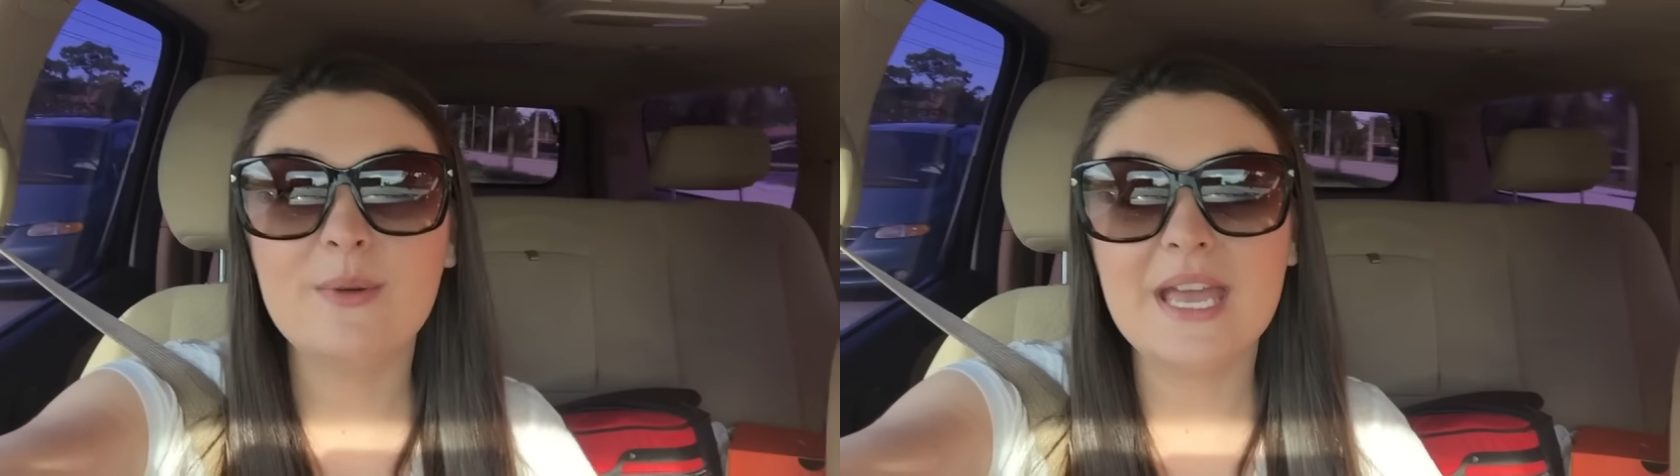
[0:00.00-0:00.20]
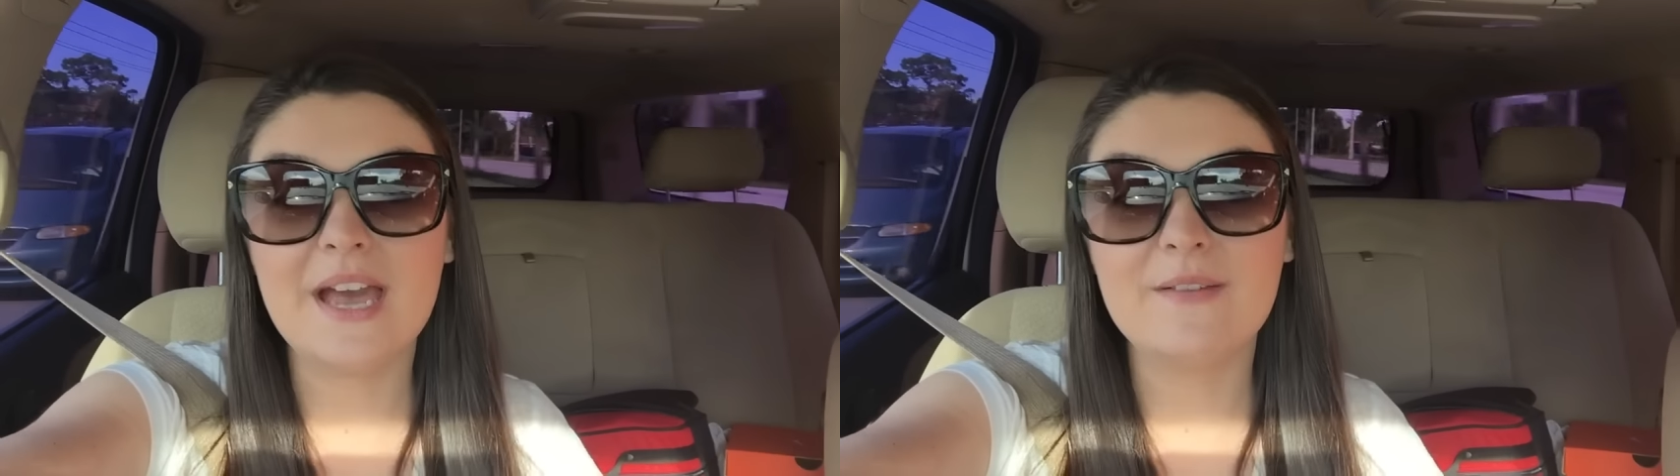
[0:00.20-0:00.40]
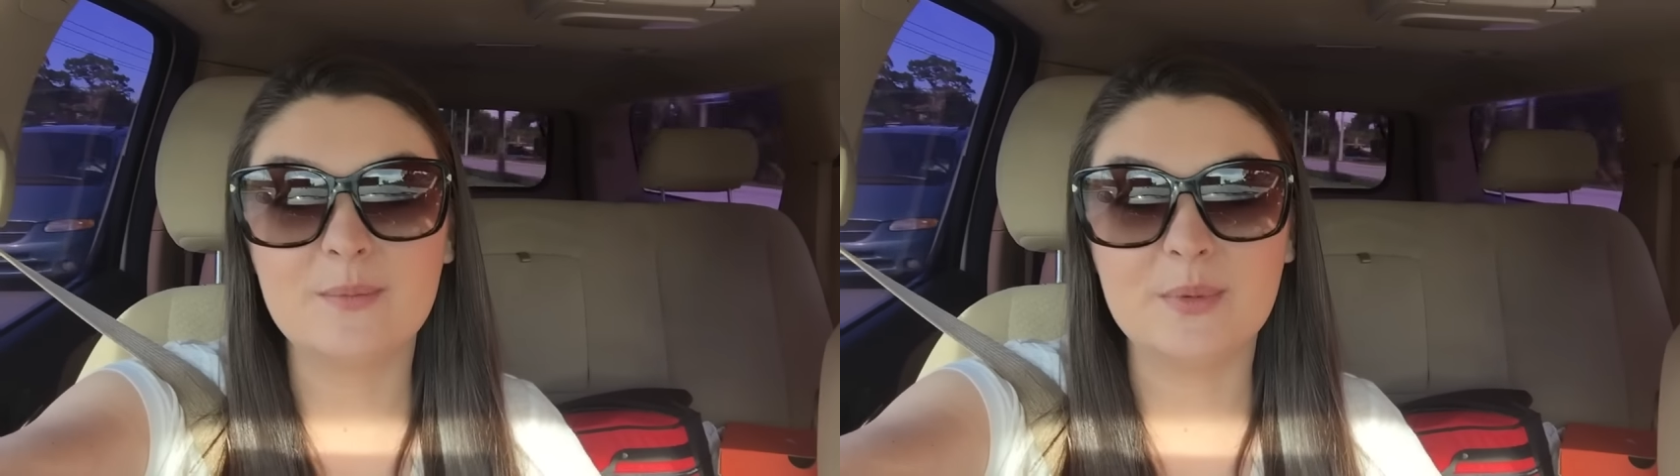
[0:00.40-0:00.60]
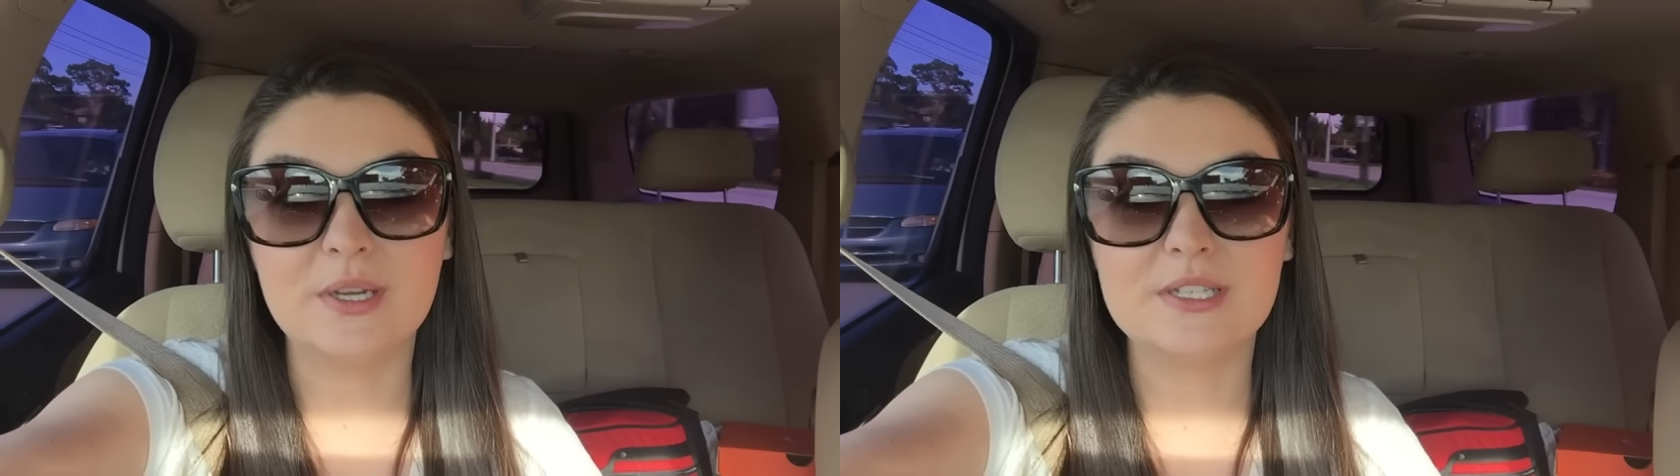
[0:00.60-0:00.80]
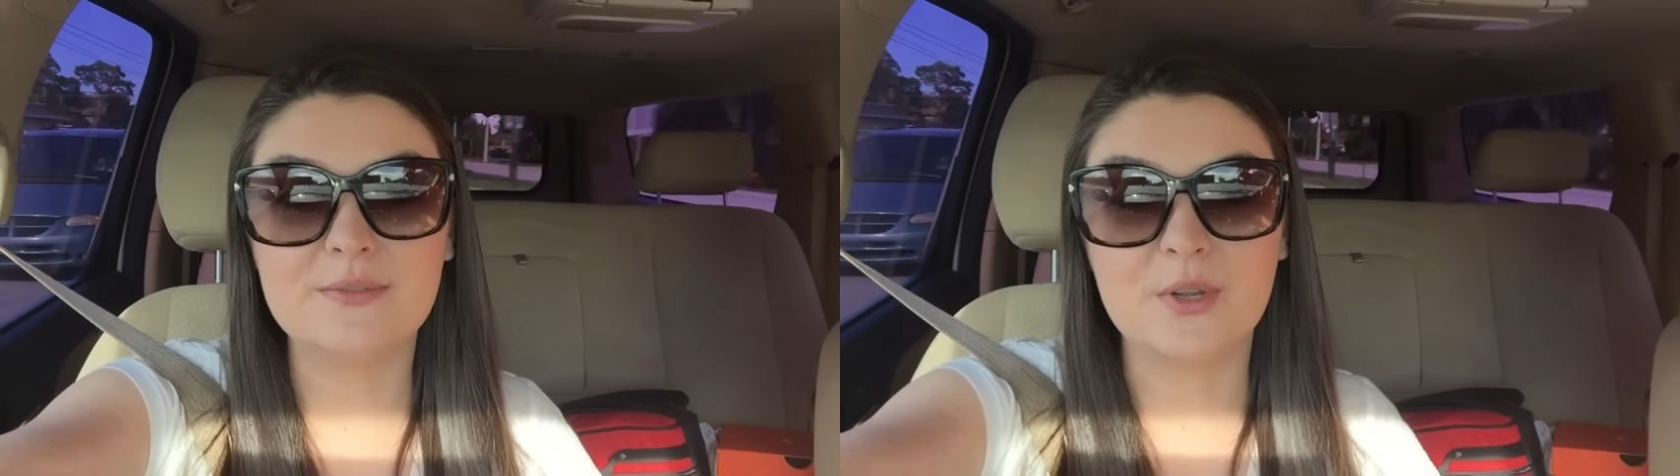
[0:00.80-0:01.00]
We have a
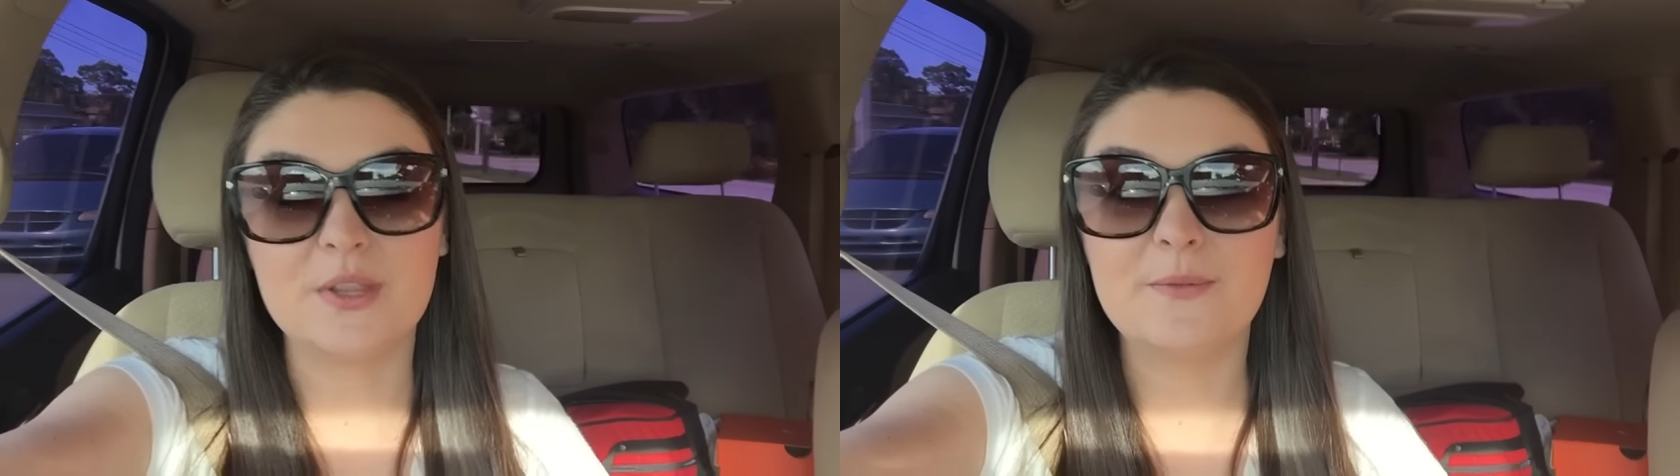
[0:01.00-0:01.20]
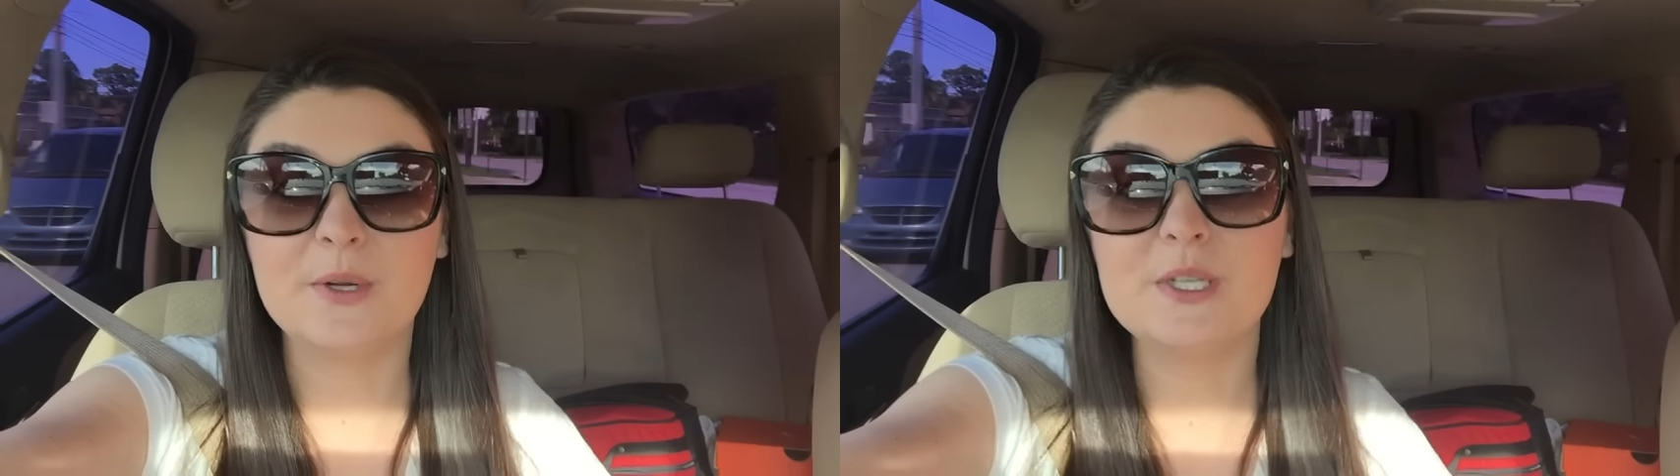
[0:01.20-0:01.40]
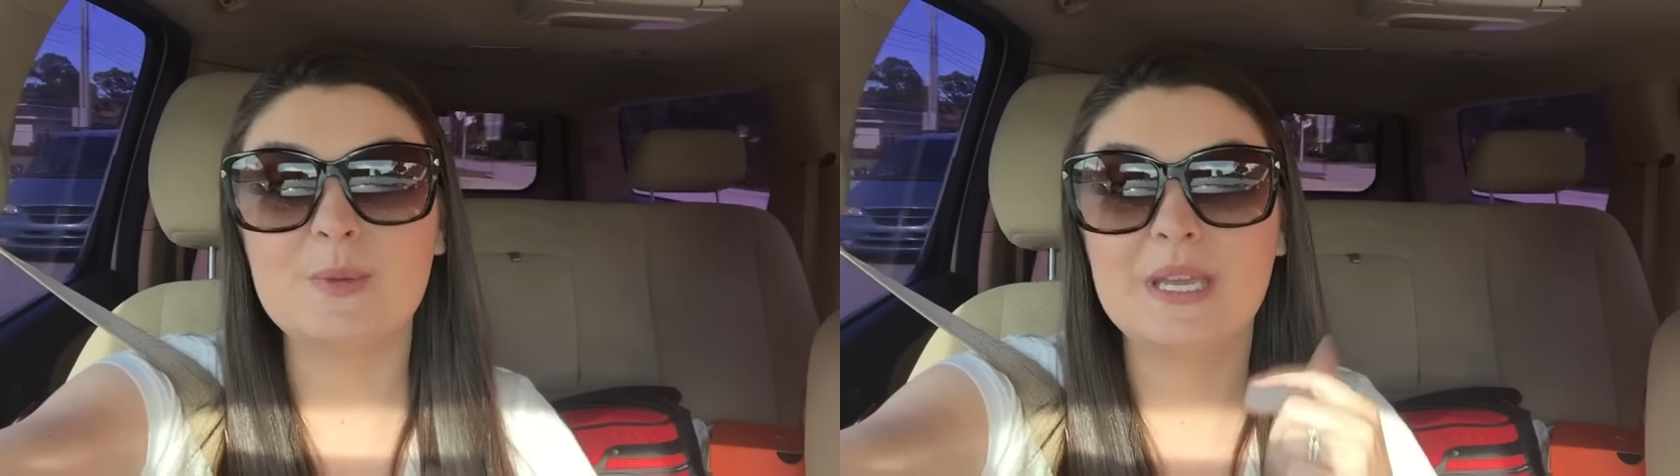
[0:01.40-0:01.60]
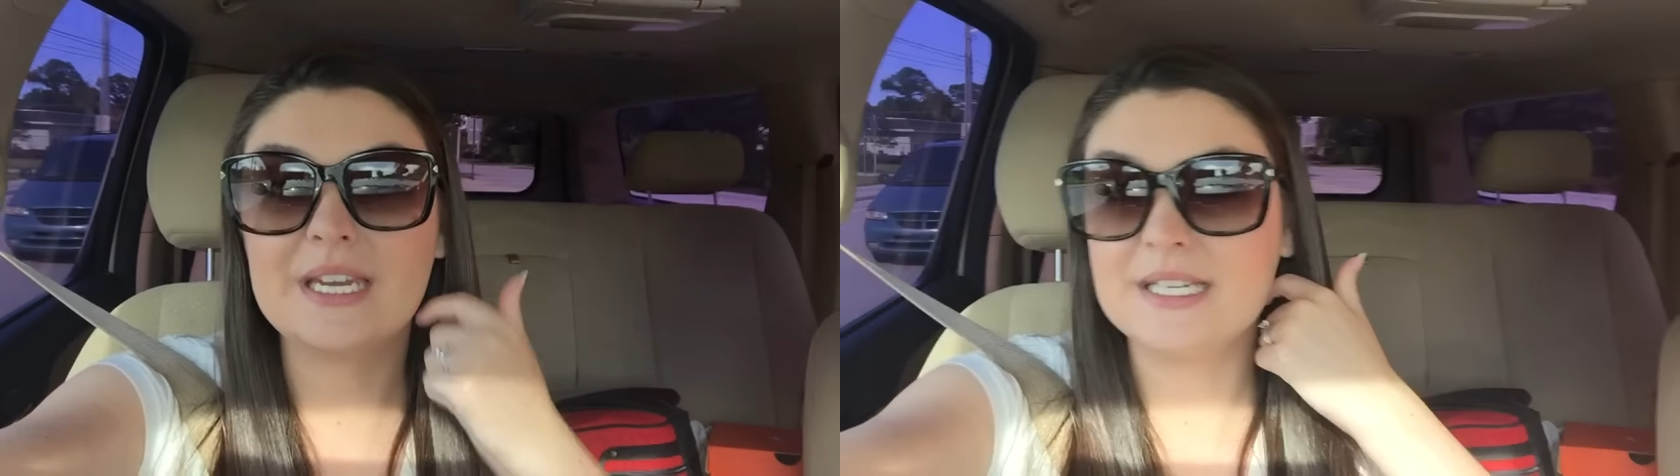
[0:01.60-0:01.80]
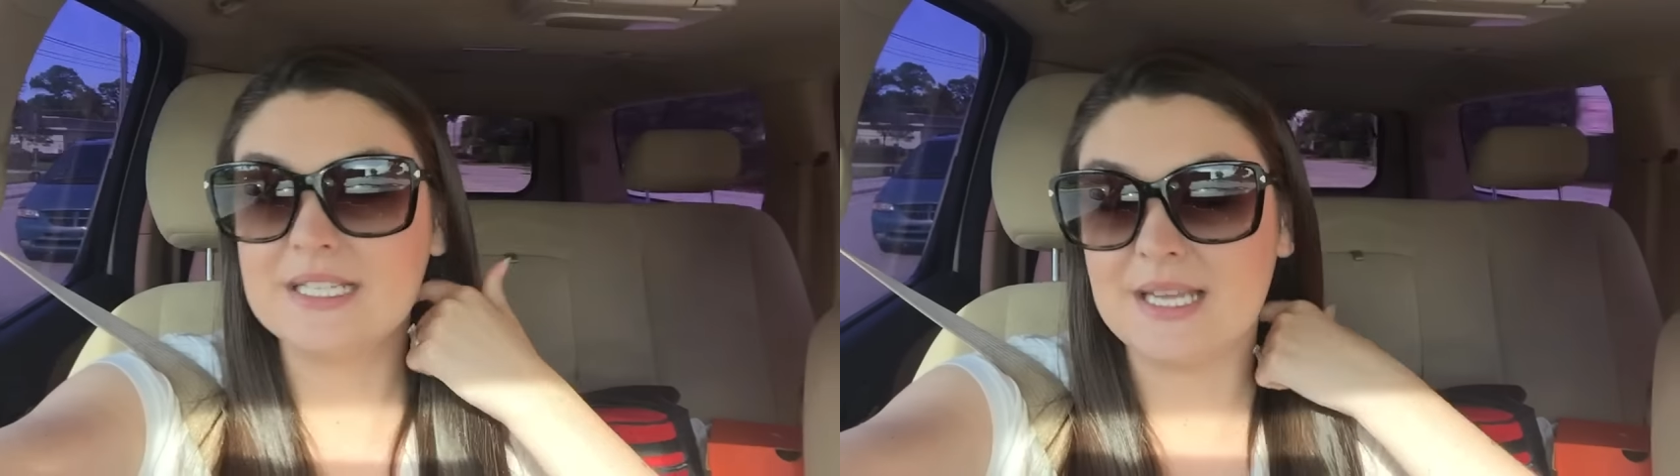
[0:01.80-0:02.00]
booked for the first
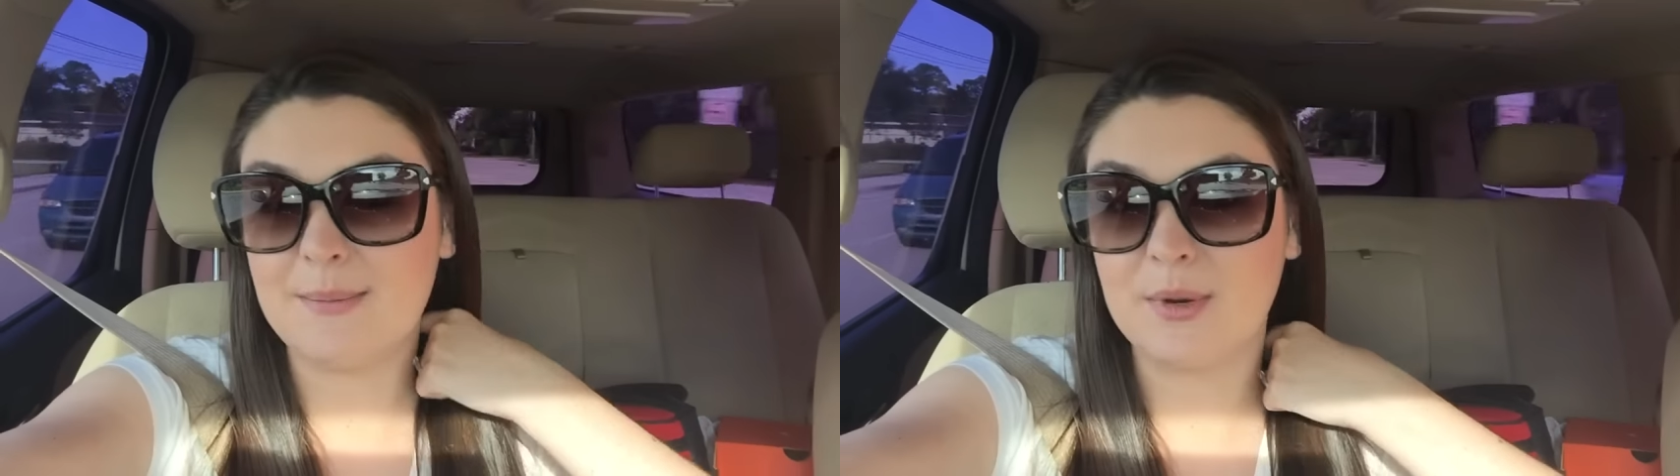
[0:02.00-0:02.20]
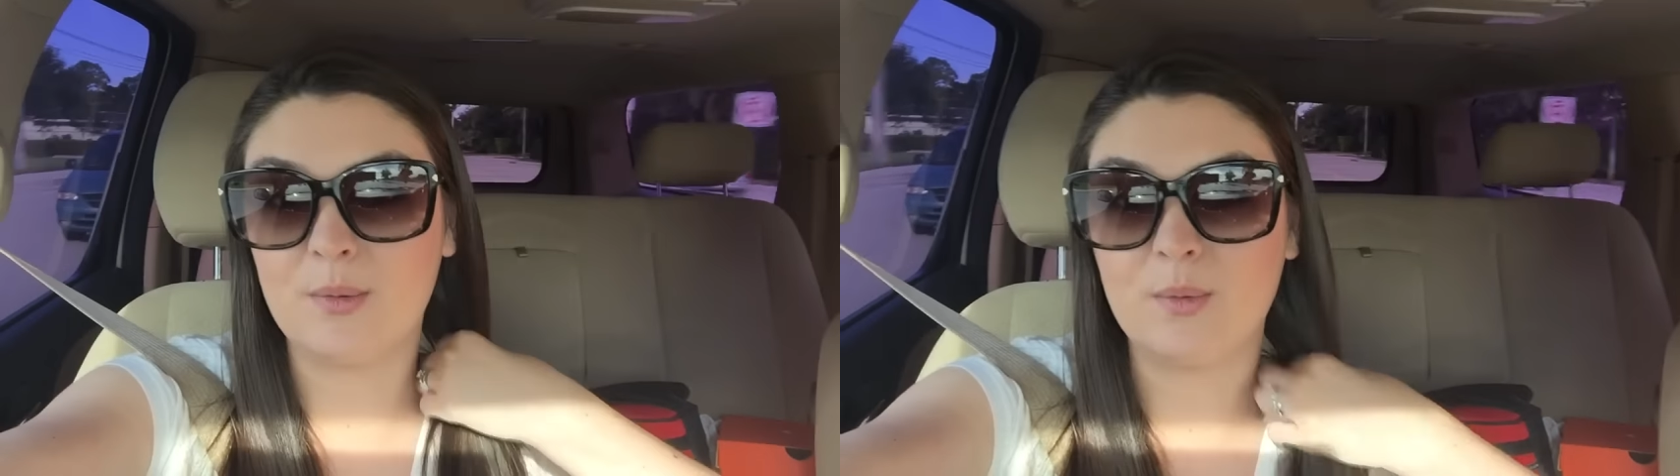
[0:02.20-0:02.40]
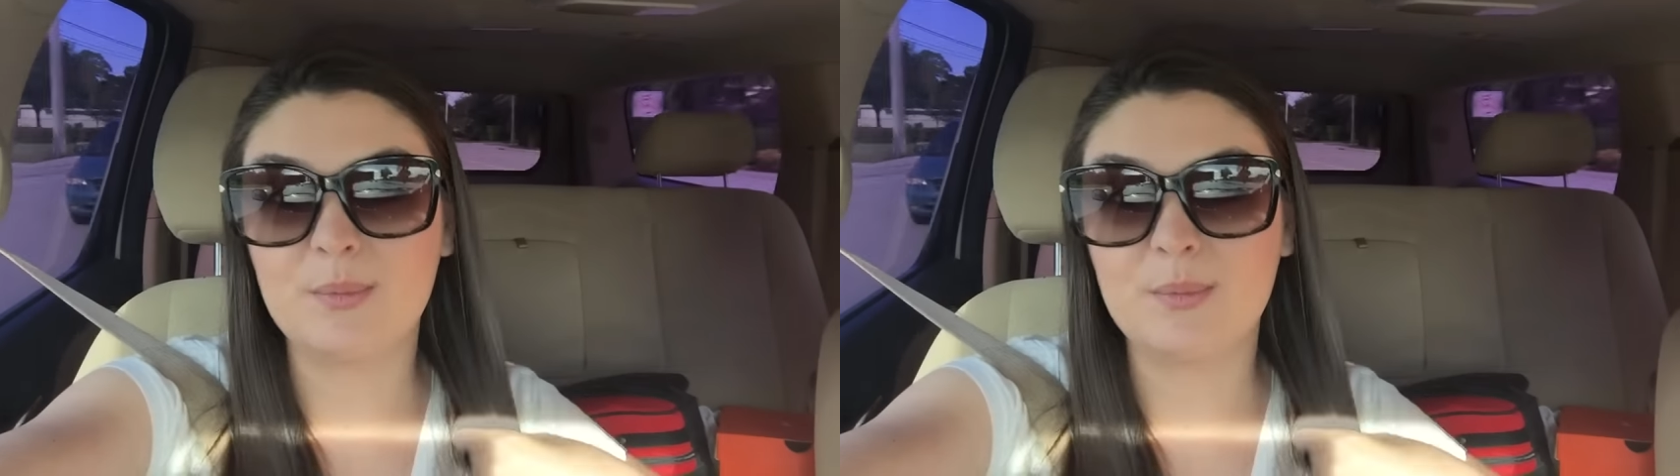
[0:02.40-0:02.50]
weekend in December.